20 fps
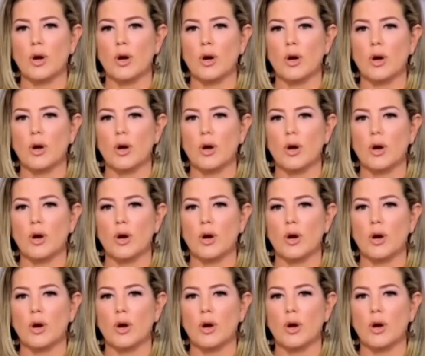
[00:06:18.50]

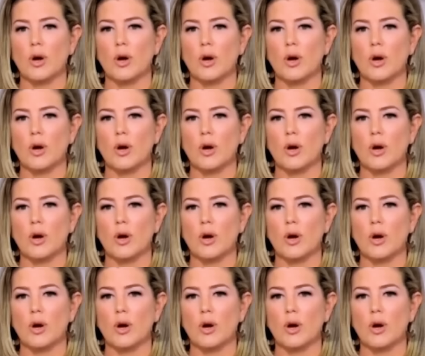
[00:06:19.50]

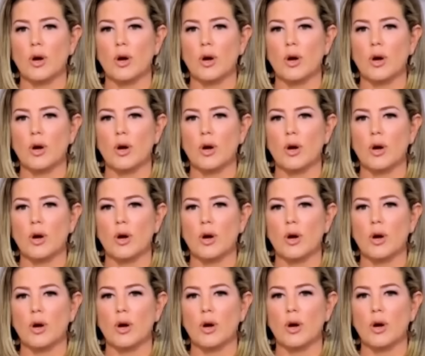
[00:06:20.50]

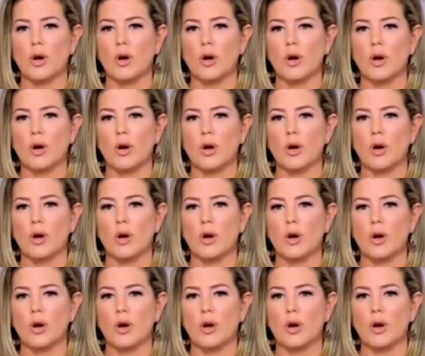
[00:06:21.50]

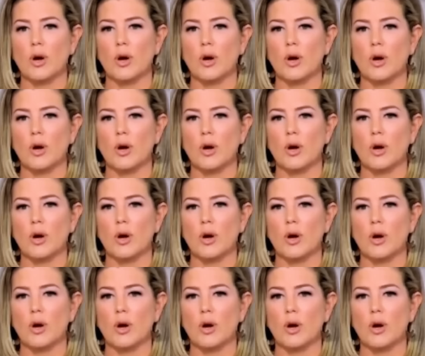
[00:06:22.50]

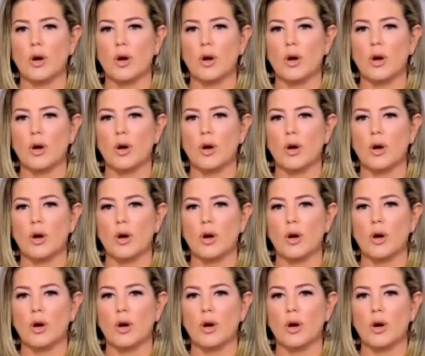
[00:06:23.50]
[no speech]